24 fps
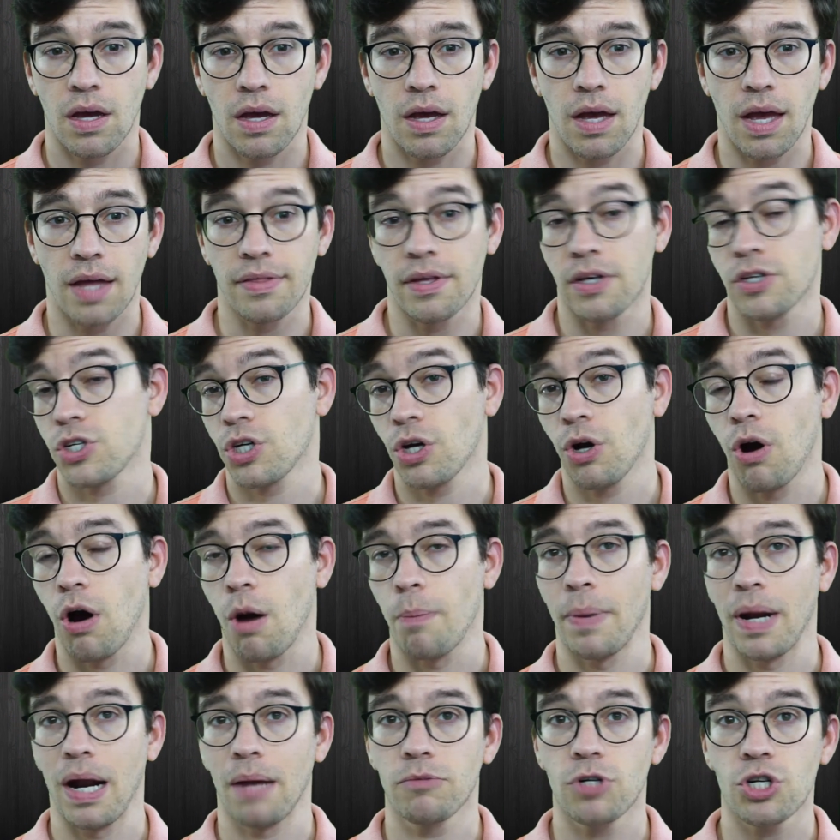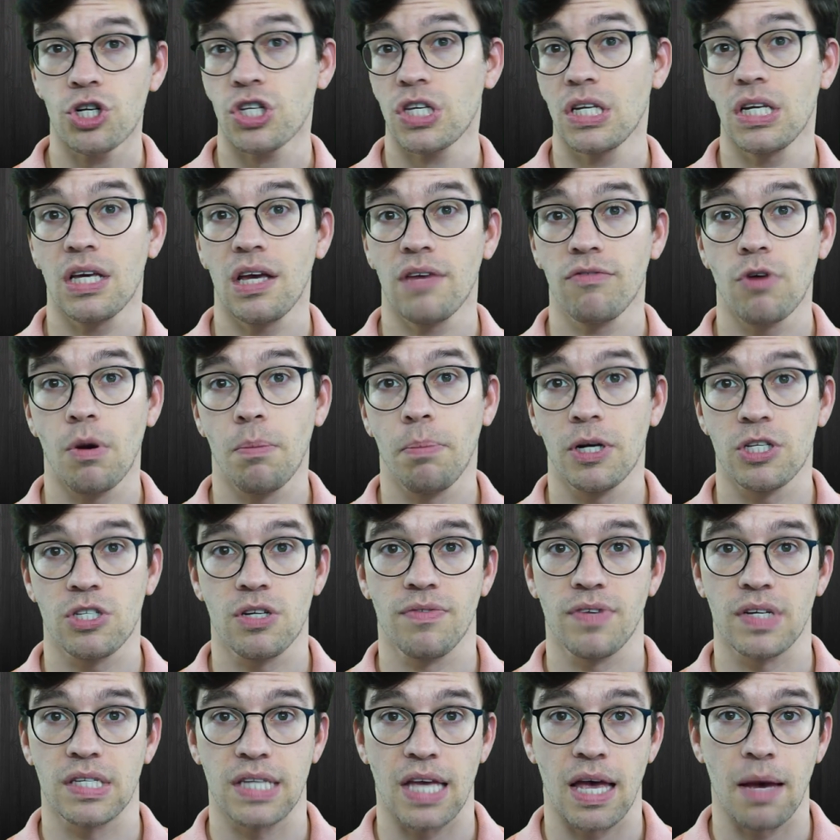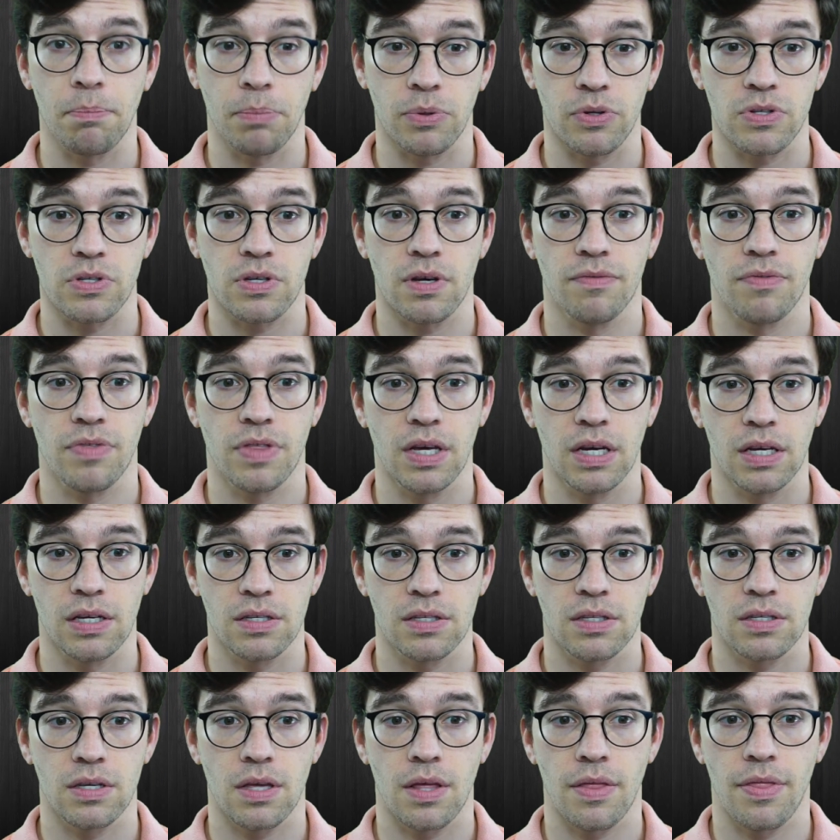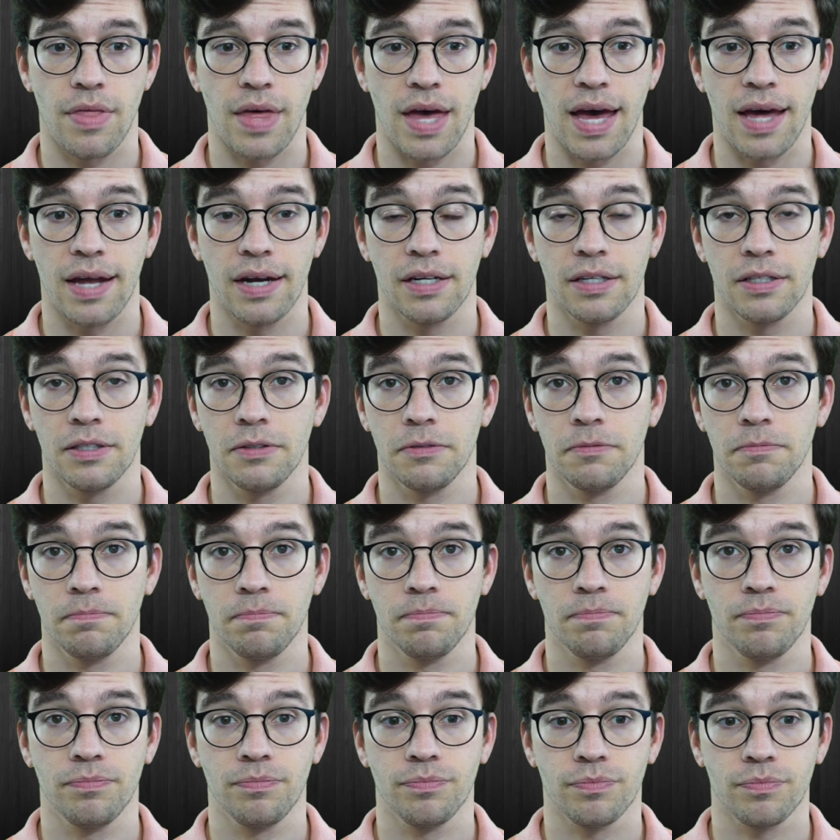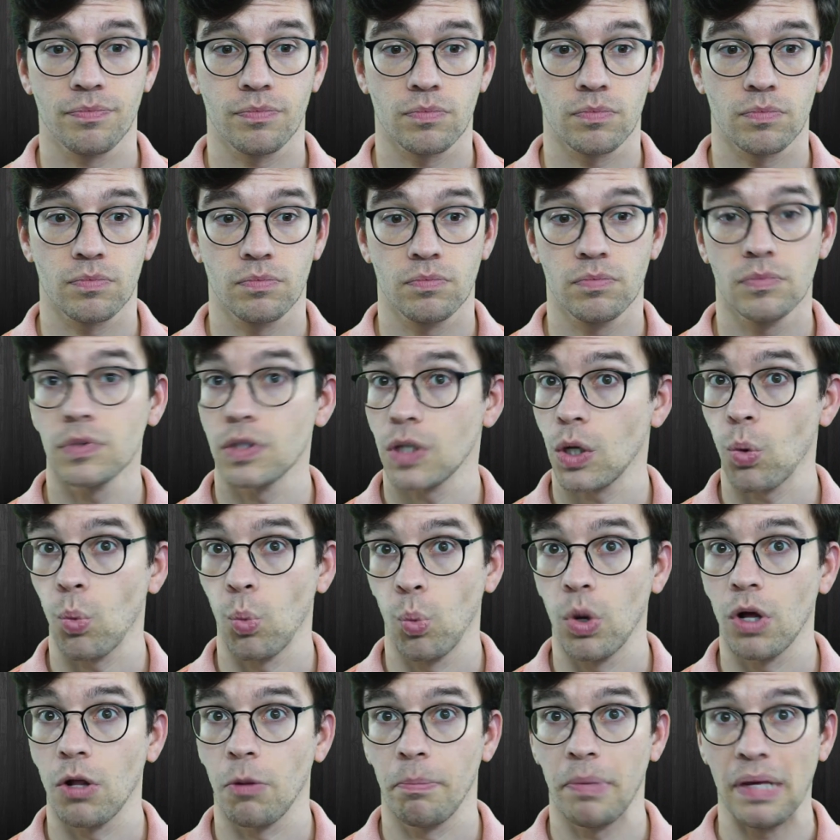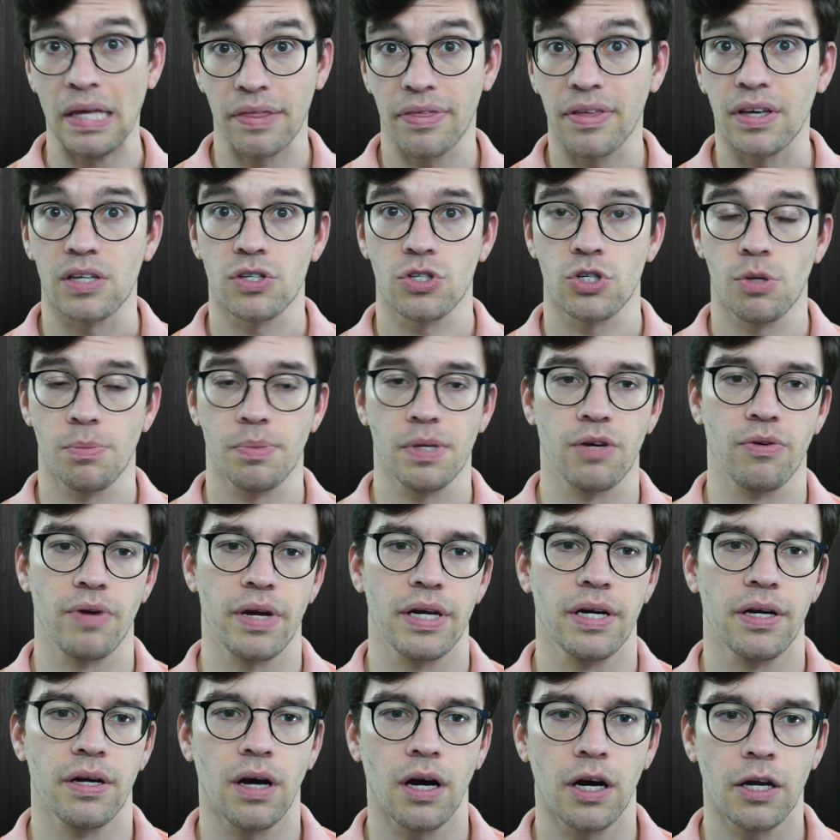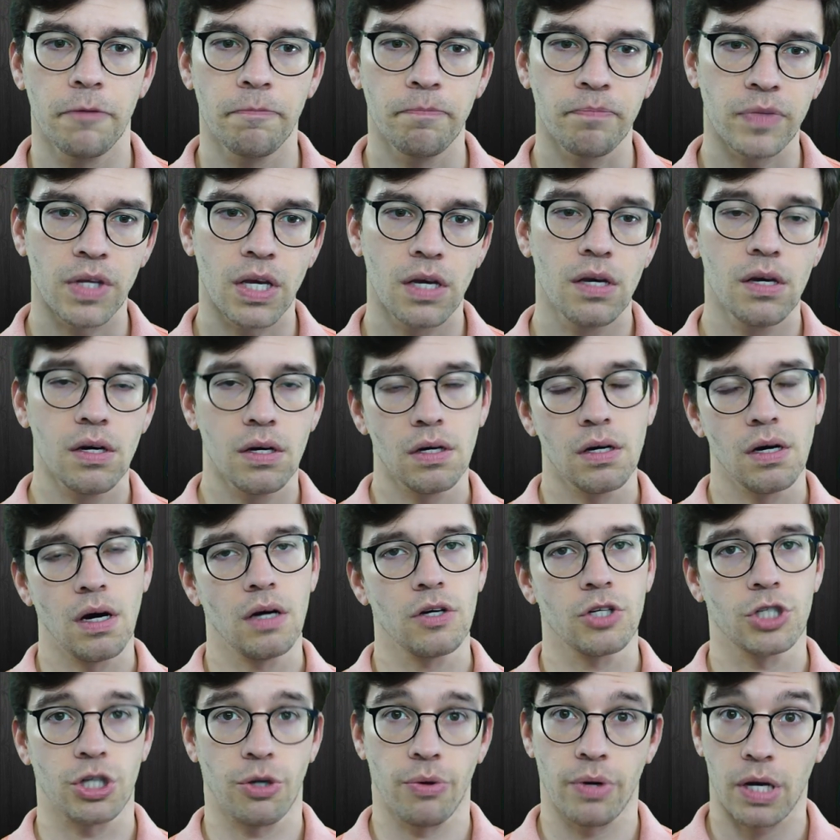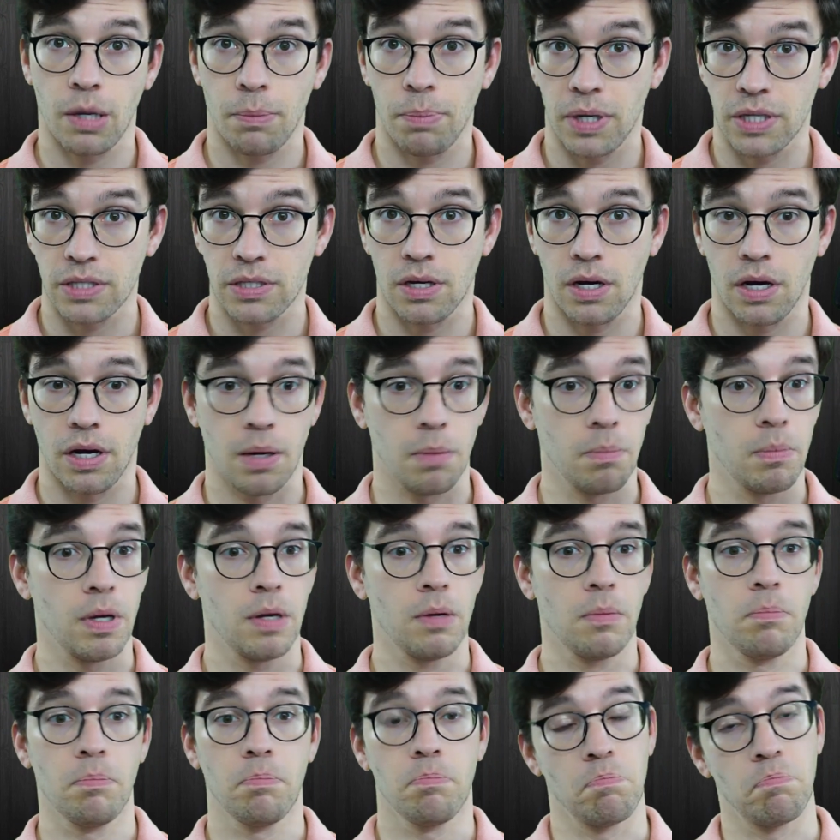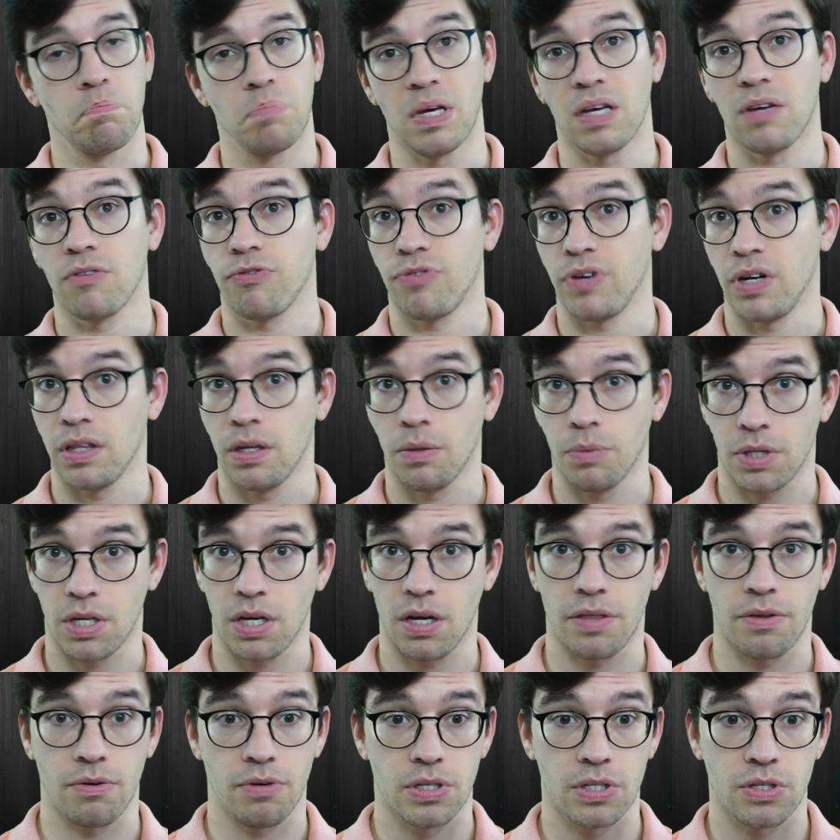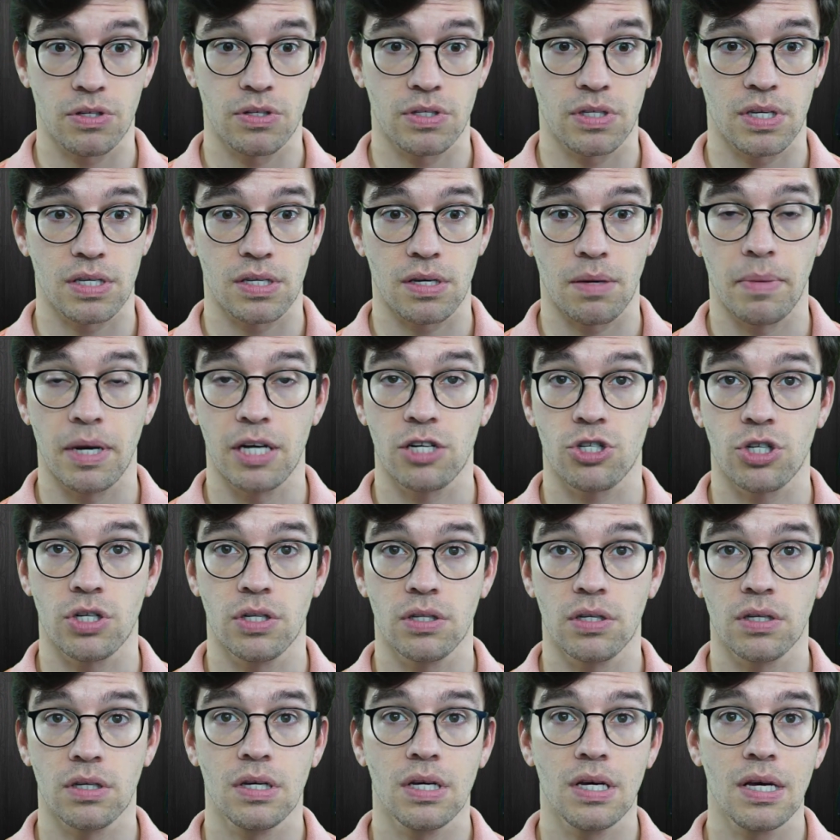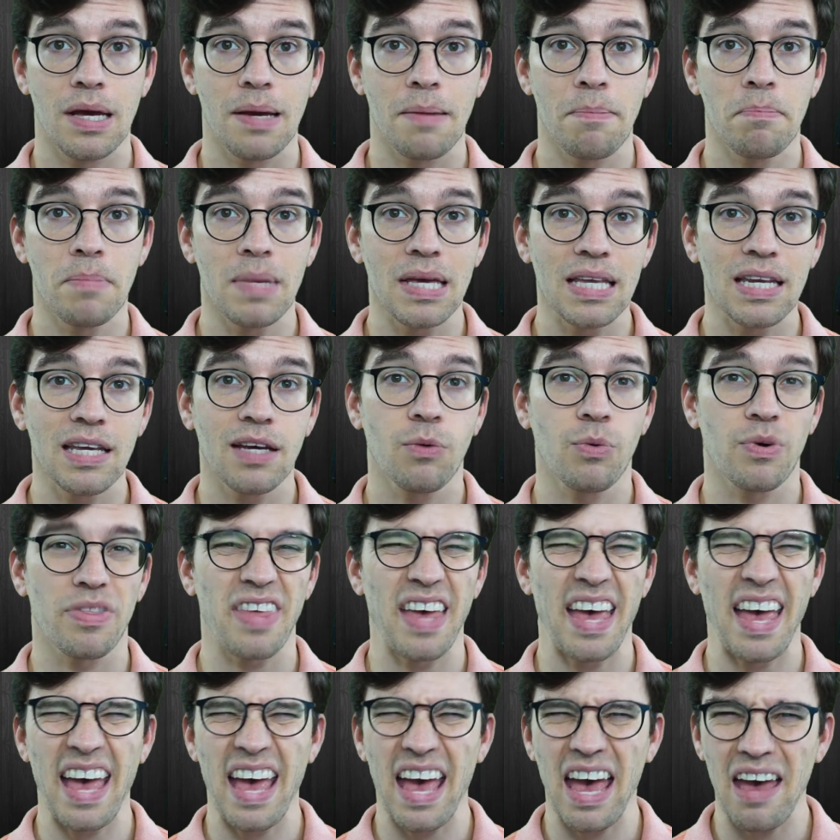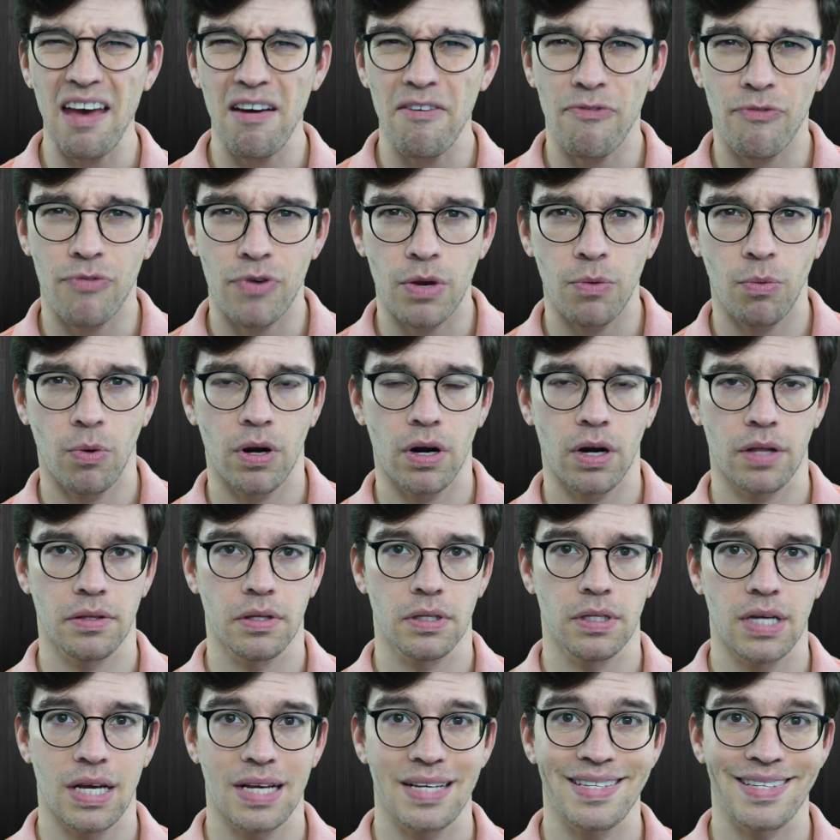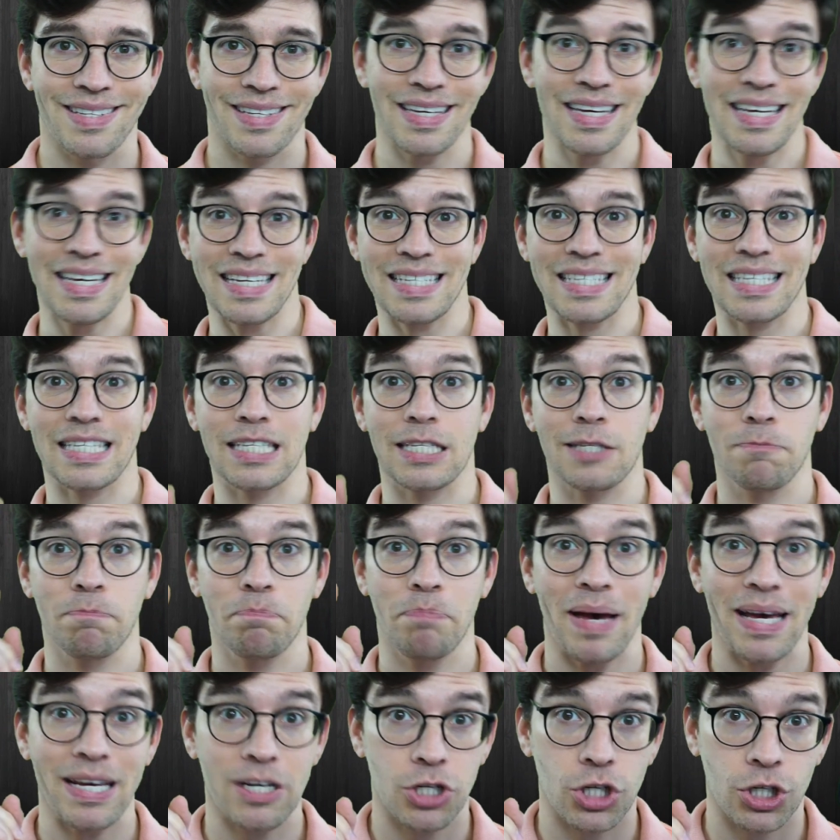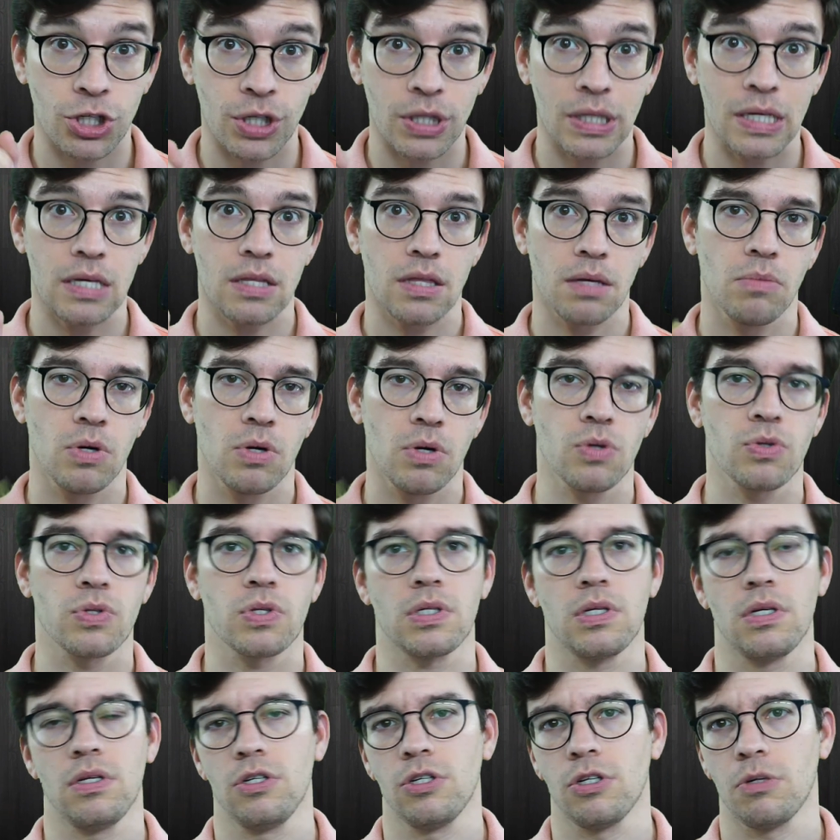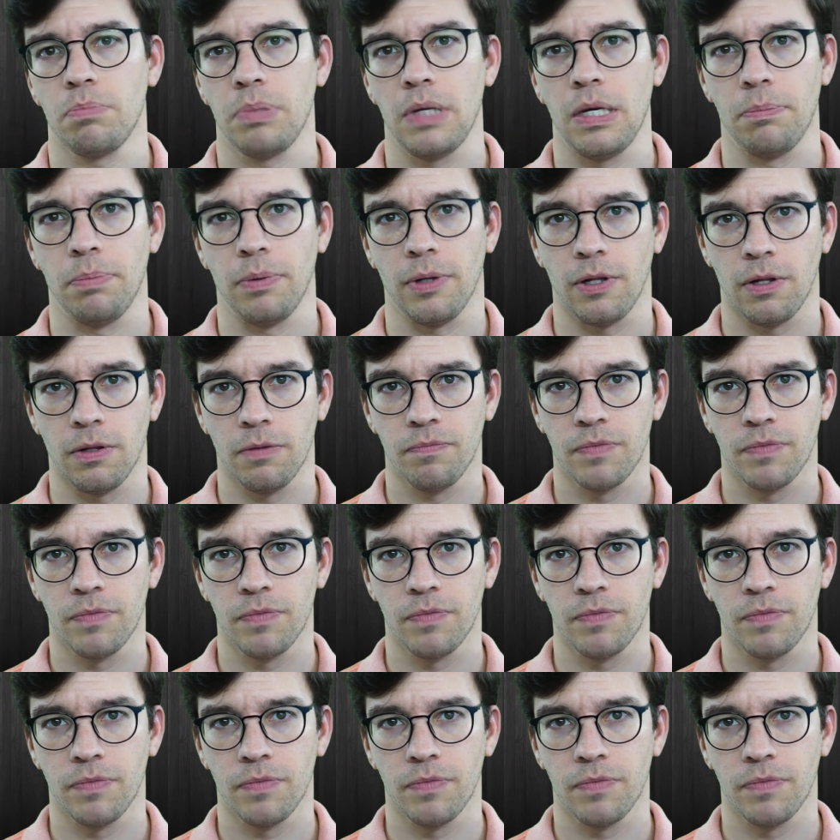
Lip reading: And they show up. And I'm just going to give you a bunch of examples of things that will be things you'll be graded on. Showing up on time, being friendly with the other interns, as I mentioned, meeting with everyone on the desk, especially the most senior people.